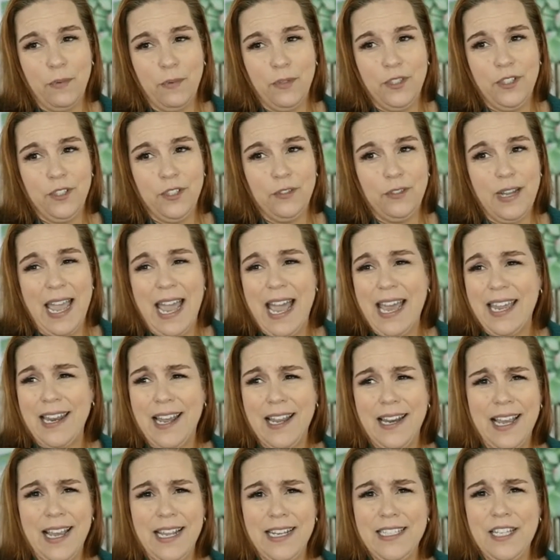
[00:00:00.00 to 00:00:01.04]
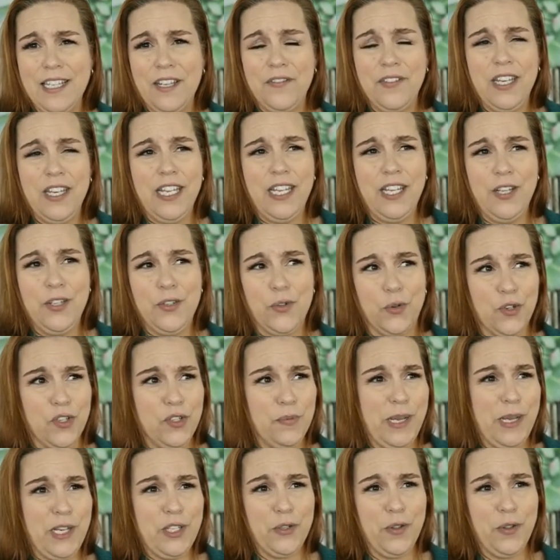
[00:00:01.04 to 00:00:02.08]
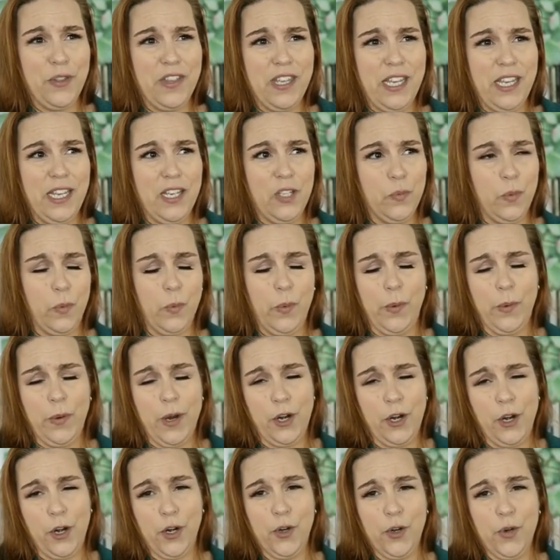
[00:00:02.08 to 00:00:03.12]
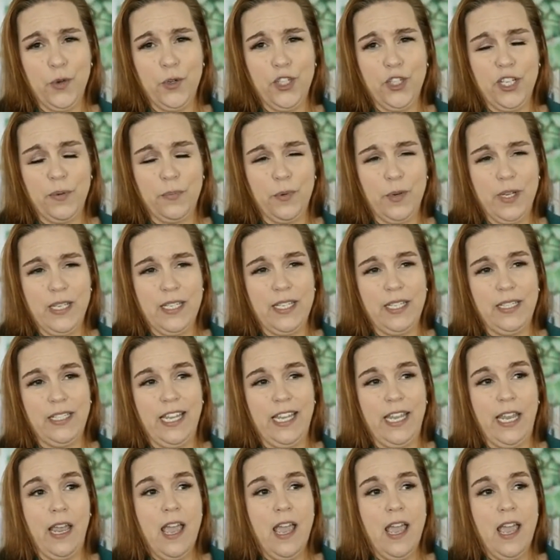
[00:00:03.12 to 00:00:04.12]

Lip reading: we'll do add-on activities or special things. When we were on our cruise ship recently,